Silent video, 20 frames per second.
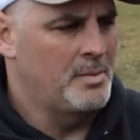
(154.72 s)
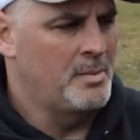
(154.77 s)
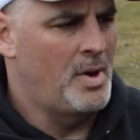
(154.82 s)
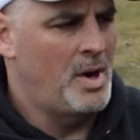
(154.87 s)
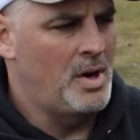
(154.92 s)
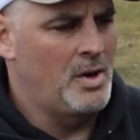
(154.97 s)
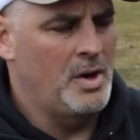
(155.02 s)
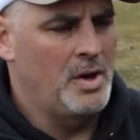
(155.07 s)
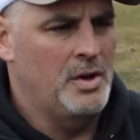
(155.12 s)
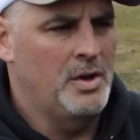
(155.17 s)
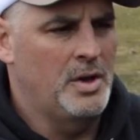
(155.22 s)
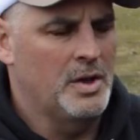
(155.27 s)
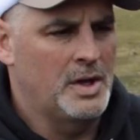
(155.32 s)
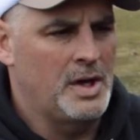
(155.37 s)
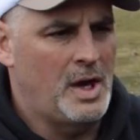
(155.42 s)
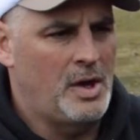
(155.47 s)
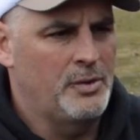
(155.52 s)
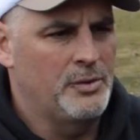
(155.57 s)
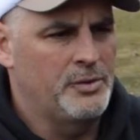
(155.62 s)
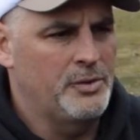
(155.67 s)
to mount under the
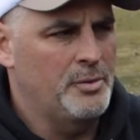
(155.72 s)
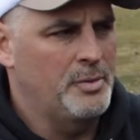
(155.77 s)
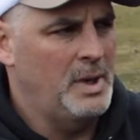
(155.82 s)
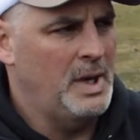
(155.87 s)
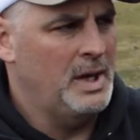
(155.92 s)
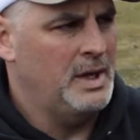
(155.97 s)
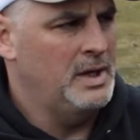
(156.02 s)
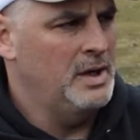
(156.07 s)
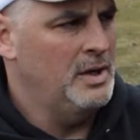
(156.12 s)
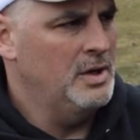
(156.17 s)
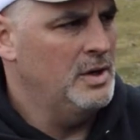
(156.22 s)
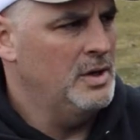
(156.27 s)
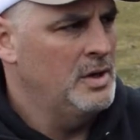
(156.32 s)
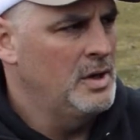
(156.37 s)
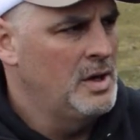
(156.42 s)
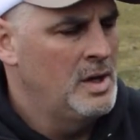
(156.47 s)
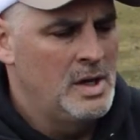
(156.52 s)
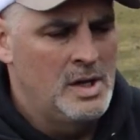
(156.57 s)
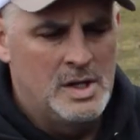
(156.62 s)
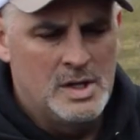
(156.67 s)
console back here.
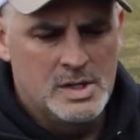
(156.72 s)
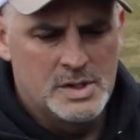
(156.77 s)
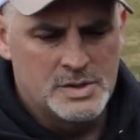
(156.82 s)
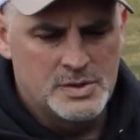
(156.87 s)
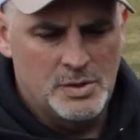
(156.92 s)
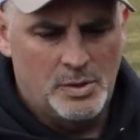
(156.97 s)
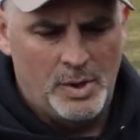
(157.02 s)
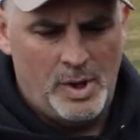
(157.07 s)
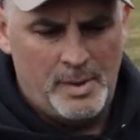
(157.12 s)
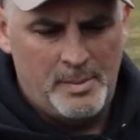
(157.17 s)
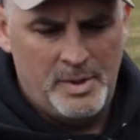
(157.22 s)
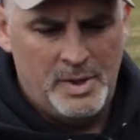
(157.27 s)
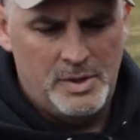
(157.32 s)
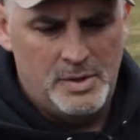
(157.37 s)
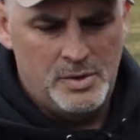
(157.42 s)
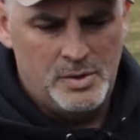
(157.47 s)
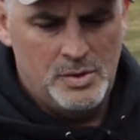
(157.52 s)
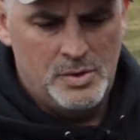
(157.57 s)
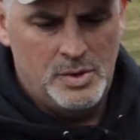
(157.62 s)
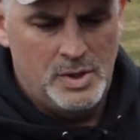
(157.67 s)
So what I'm going
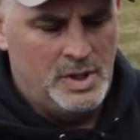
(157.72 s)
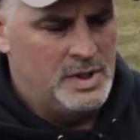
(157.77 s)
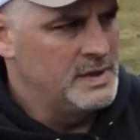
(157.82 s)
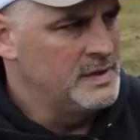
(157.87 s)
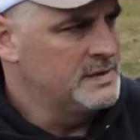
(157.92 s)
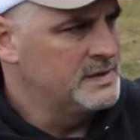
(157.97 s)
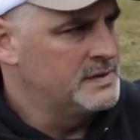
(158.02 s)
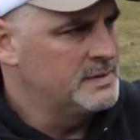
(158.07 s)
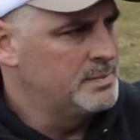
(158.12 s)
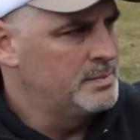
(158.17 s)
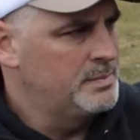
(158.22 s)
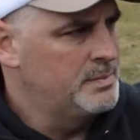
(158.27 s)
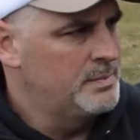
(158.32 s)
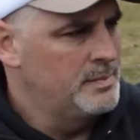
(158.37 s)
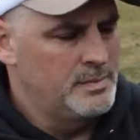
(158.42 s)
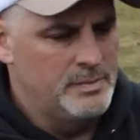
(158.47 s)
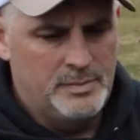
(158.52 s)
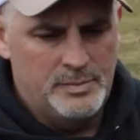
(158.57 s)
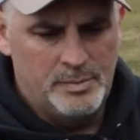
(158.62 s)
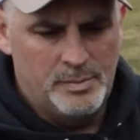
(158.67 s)
to do is
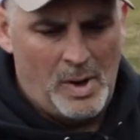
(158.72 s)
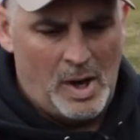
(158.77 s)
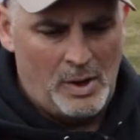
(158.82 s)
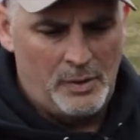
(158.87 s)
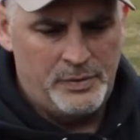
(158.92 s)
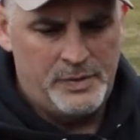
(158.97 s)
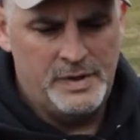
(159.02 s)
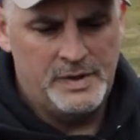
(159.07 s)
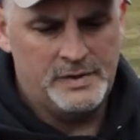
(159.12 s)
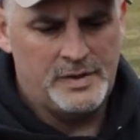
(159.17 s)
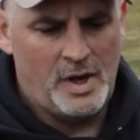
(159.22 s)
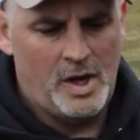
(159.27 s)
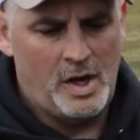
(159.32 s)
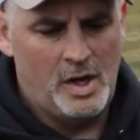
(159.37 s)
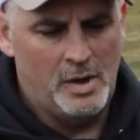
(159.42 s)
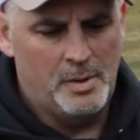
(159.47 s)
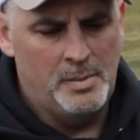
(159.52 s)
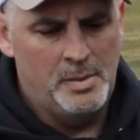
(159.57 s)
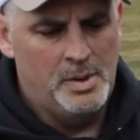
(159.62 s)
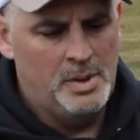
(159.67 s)
mount this
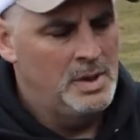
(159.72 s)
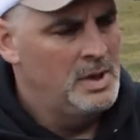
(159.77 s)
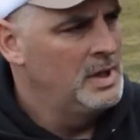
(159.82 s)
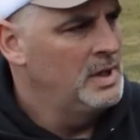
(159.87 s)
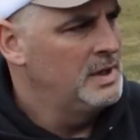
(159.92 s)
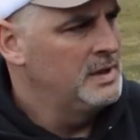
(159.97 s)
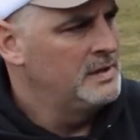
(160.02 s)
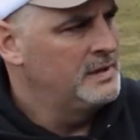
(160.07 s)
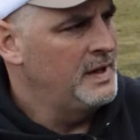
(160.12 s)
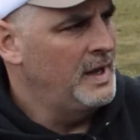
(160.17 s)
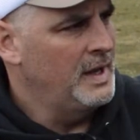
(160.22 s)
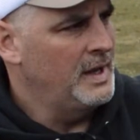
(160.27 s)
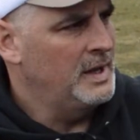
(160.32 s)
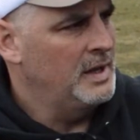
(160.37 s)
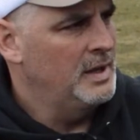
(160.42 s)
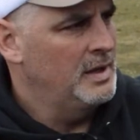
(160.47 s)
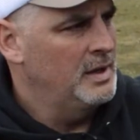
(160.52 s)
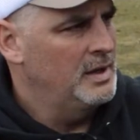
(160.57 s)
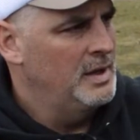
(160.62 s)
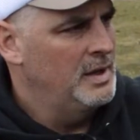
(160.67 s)
hub,
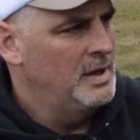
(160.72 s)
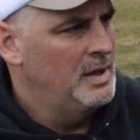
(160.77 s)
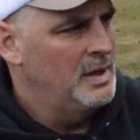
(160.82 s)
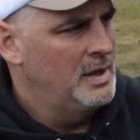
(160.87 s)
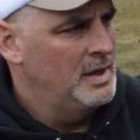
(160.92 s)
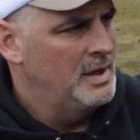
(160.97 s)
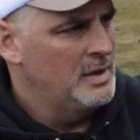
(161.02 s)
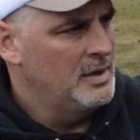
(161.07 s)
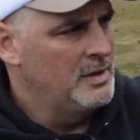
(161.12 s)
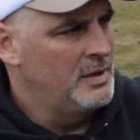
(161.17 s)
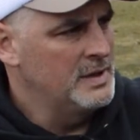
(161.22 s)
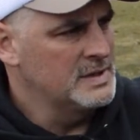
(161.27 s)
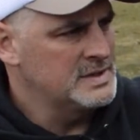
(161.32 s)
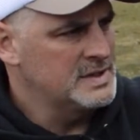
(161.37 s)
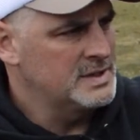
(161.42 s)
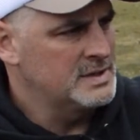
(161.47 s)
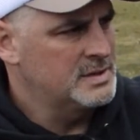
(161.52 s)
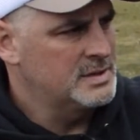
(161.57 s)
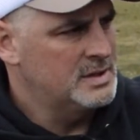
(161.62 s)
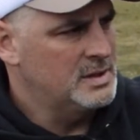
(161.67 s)
take
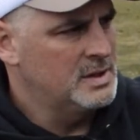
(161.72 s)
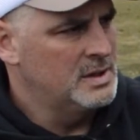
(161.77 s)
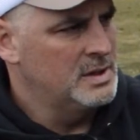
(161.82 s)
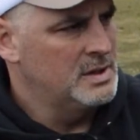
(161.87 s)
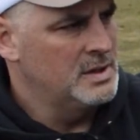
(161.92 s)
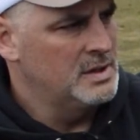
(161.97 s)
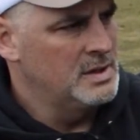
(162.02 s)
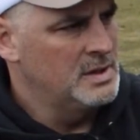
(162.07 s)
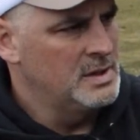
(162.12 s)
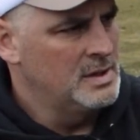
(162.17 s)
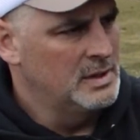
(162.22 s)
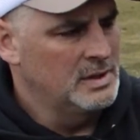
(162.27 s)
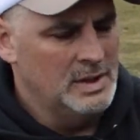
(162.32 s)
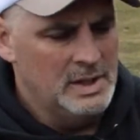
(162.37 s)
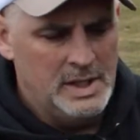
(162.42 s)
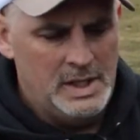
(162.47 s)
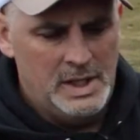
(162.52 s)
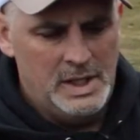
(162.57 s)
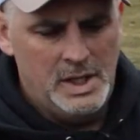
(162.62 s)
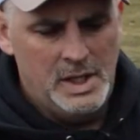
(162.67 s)
this
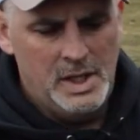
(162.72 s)
lead